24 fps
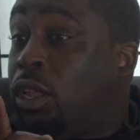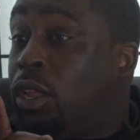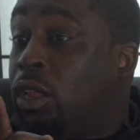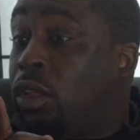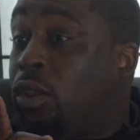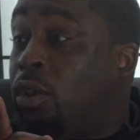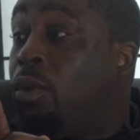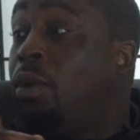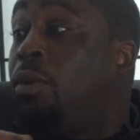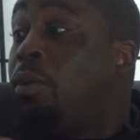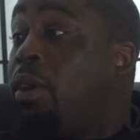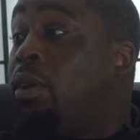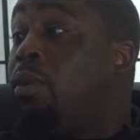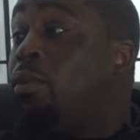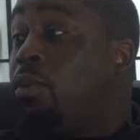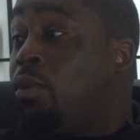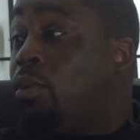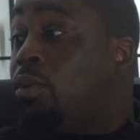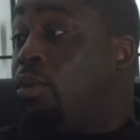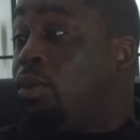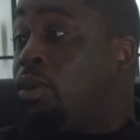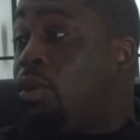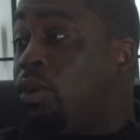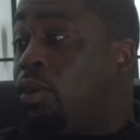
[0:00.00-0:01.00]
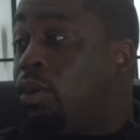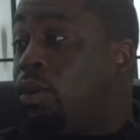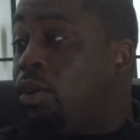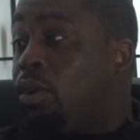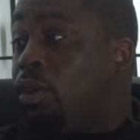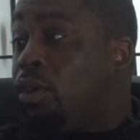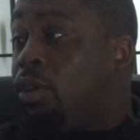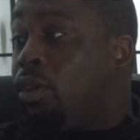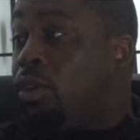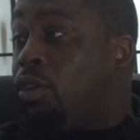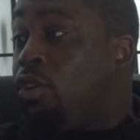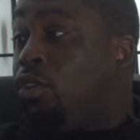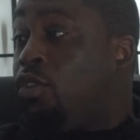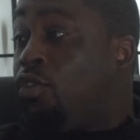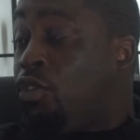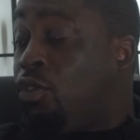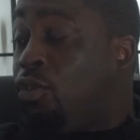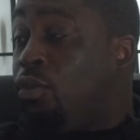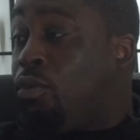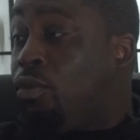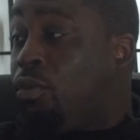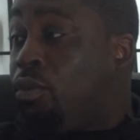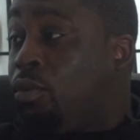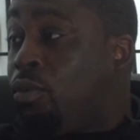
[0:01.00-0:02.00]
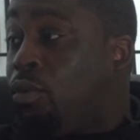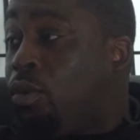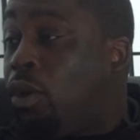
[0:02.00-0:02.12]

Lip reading: Yeah, they're giving up 2. They're giving up 2.